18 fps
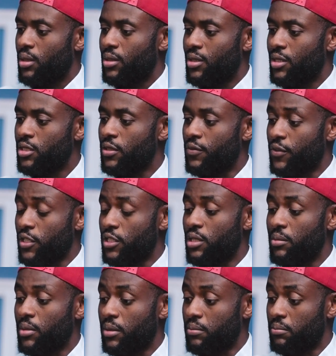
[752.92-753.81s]
This is the first
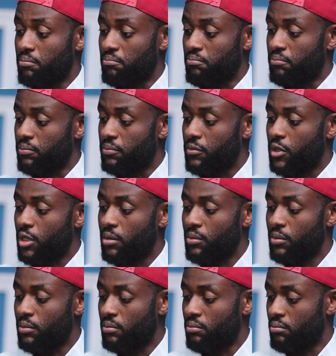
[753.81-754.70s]
time
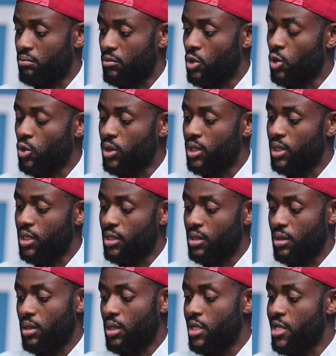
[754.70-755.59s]
I'm holding the
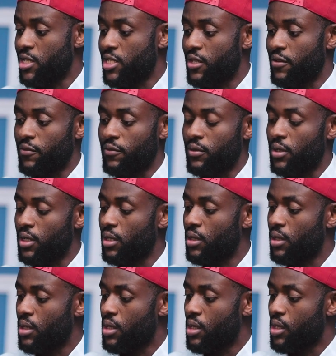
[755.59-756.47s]

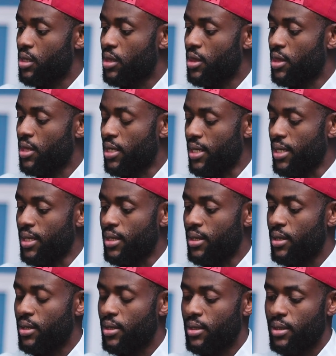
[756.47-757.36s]
A7Iii,
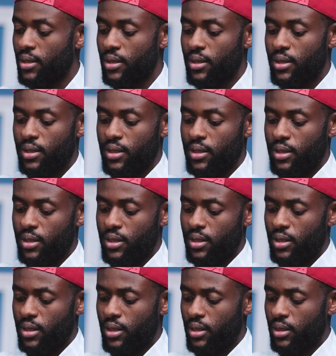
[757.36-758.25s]

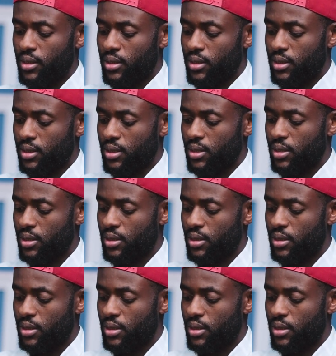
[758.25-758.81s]
and